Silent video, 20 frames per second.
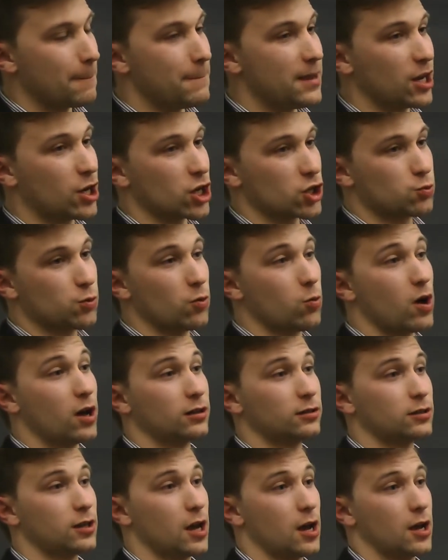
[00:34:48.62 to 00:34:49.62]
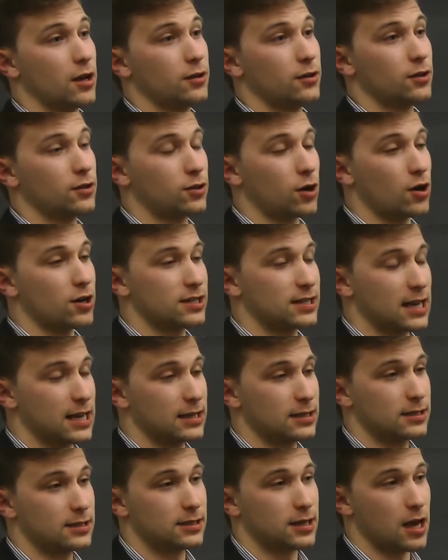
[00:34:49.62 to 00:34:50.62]
because we want the tar
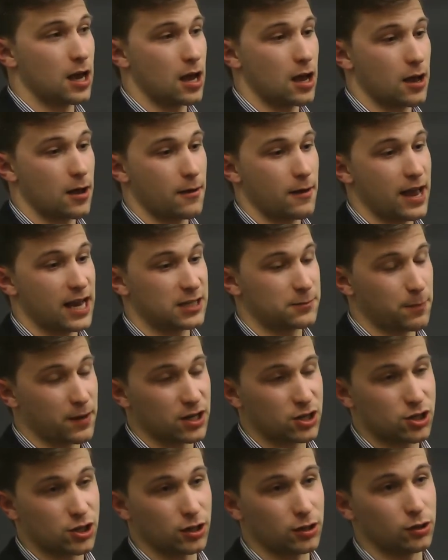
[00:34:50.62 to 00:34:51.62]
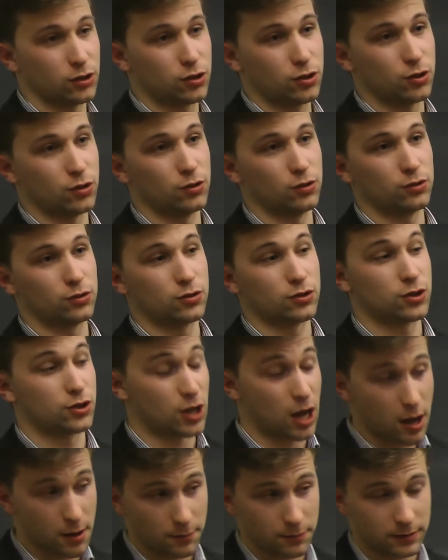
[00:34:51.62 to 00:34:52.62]
sands expansion to
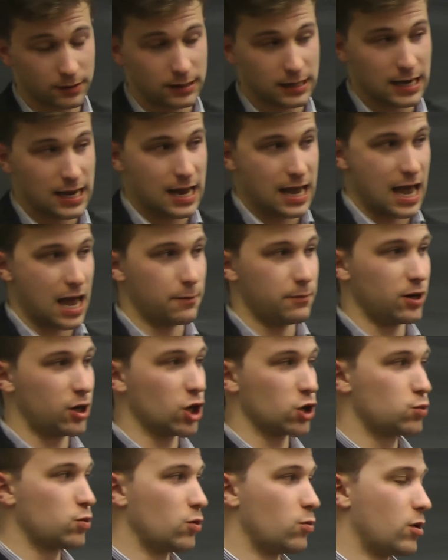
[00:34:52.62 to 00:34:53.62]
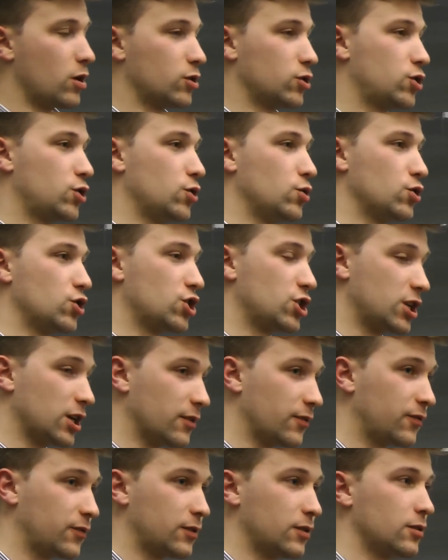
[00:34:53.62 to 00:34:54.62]
stop, and because we want to
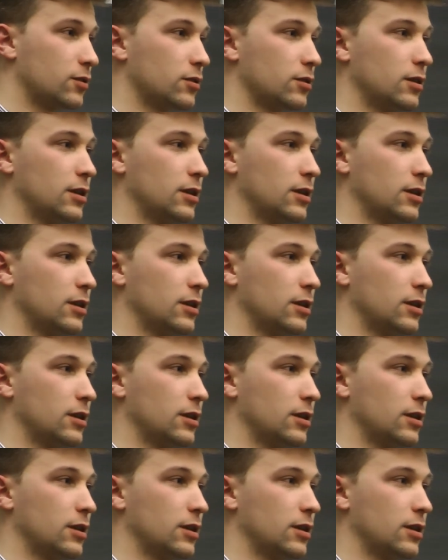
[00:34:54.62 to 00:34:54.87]
shift